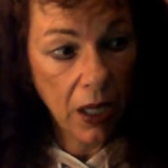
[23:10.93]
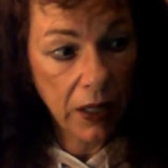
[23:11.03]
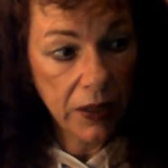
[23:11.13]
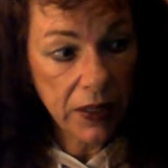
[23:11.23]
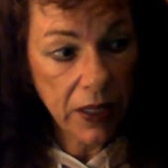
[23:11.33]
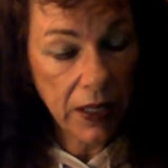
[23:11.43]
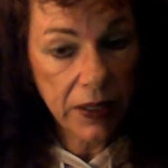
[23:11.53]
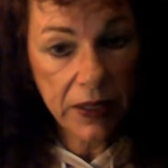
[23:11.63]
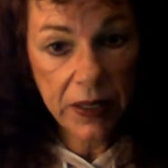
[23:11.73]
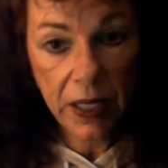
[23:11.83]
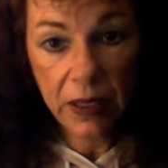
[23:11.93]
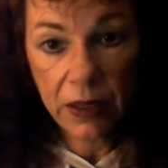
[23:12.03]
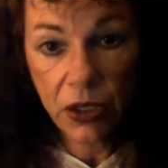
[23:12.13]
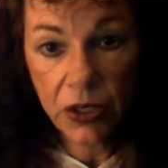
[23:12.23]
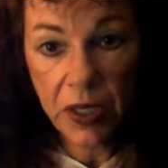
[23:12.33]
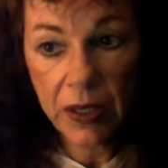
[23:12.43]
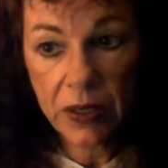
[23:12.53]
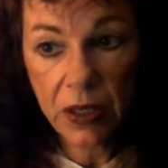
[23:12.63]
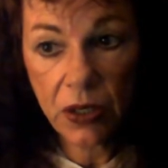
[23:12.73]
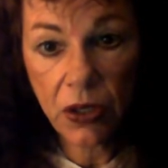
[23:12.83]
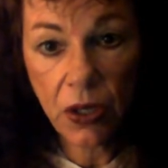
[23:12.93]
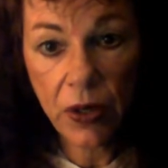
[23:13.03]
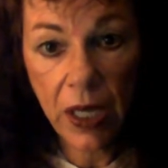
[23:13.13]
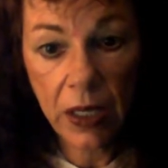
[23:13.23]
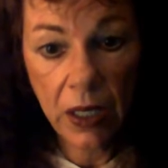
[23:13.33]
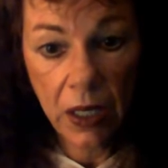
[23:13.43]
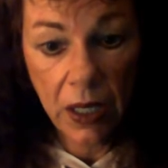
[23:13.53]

on a sliding scale and just ask that you donate